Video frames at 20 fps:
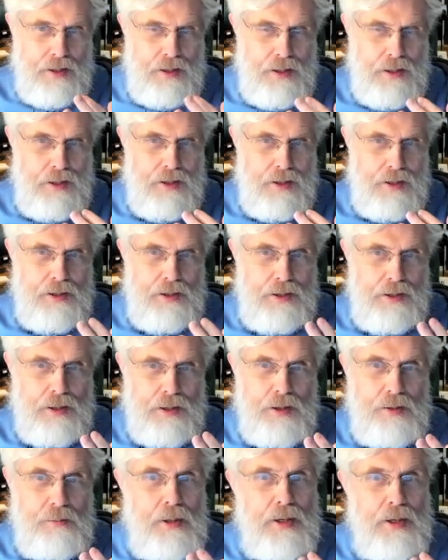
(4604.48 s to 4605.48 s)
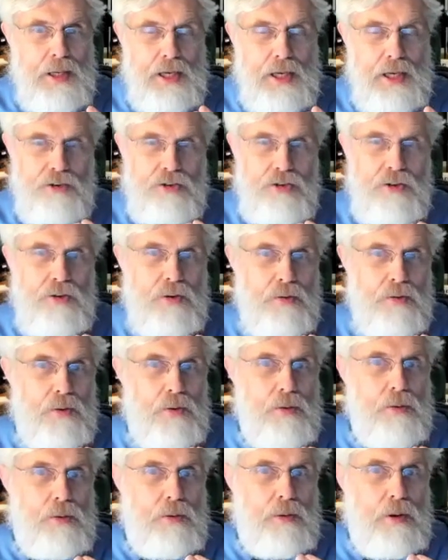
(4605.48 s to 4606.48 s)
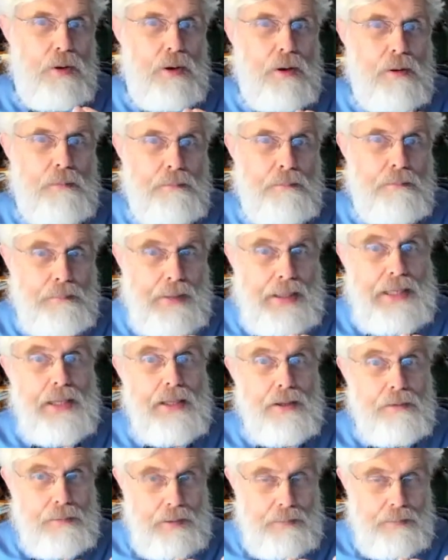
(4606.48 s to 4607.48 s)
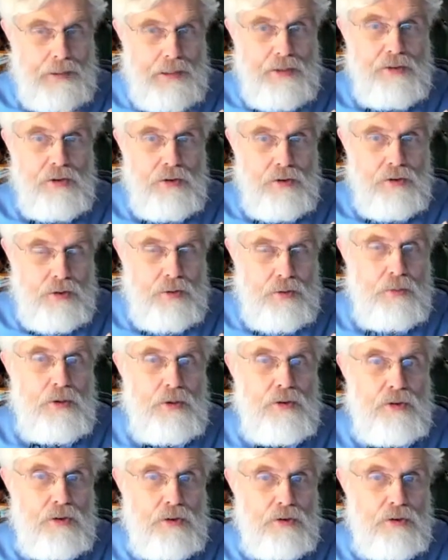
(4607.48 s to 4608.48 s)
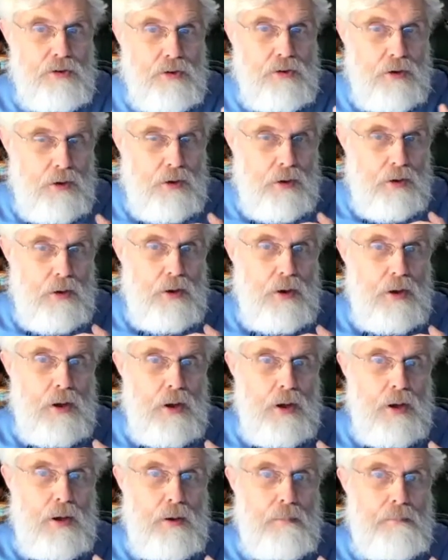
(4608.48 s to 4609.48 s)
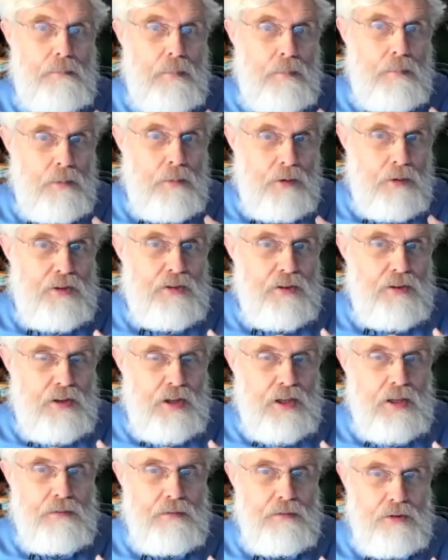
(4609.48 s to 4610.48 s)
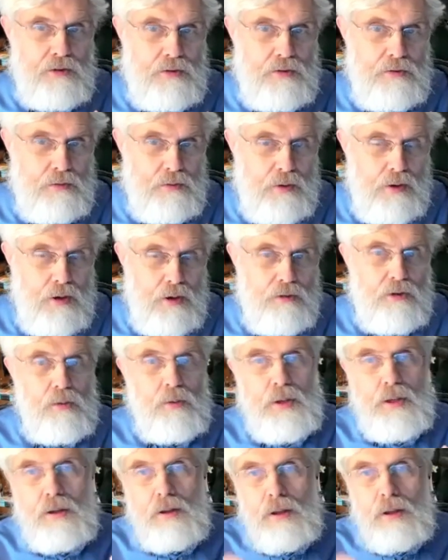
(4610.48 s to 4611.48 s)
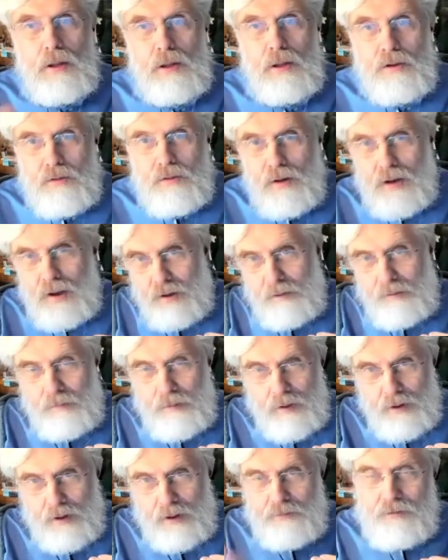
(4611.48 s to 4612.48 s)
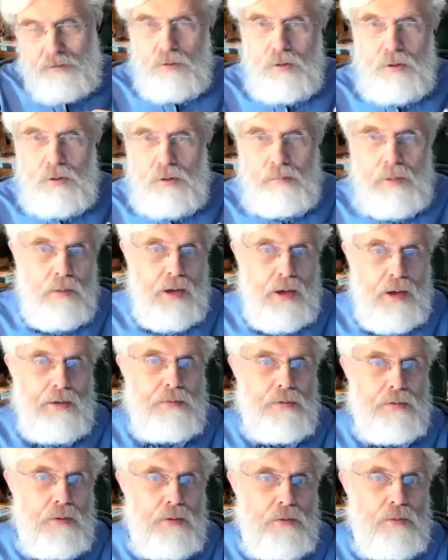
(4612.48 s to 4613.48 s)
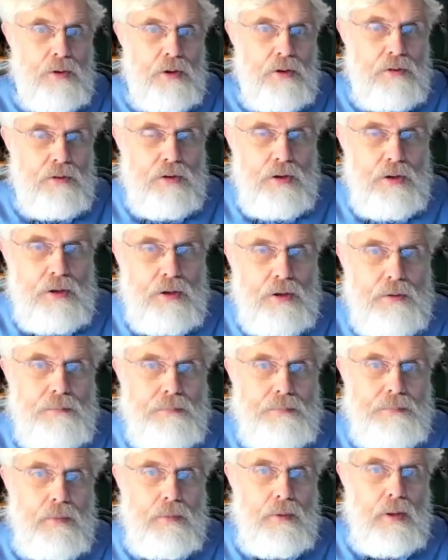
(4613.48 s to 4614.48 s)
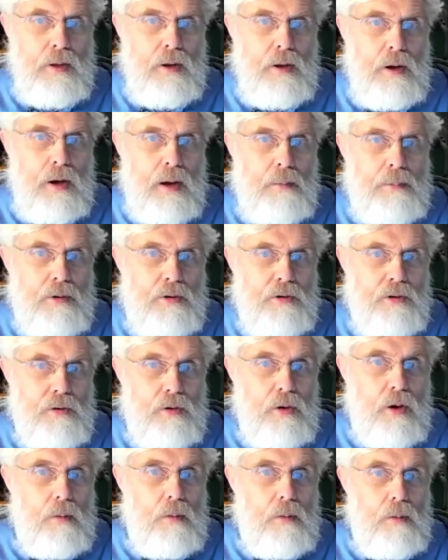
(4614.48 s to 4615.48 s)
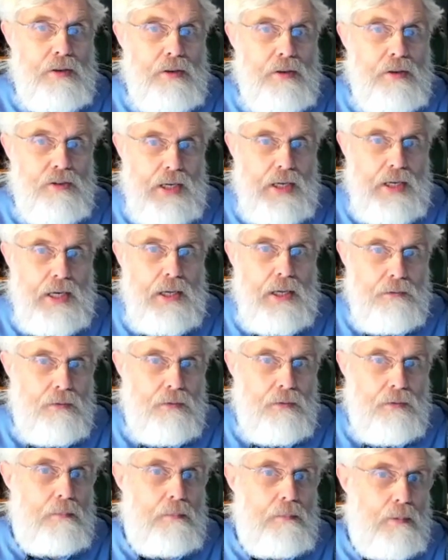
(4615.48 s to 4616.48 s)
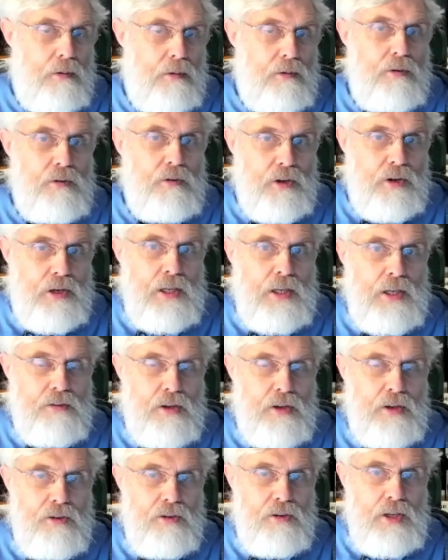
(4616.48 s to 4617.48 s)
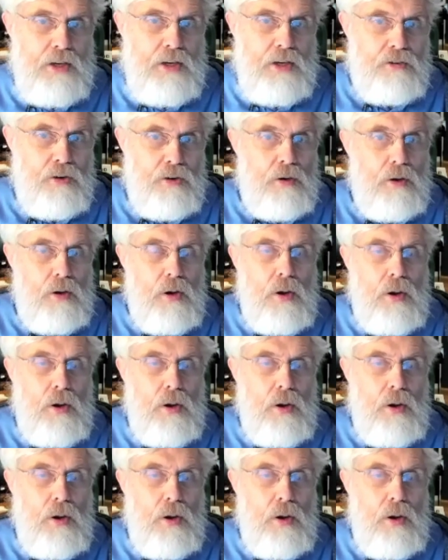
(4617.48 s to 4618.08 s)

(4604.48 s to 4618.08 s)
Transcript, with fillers: uh, communication through uh, media that people listen to, which is uh, movies and television. So we so I, have joined my wife, who runs a, a, operation called PGED for Personal Genetics Education,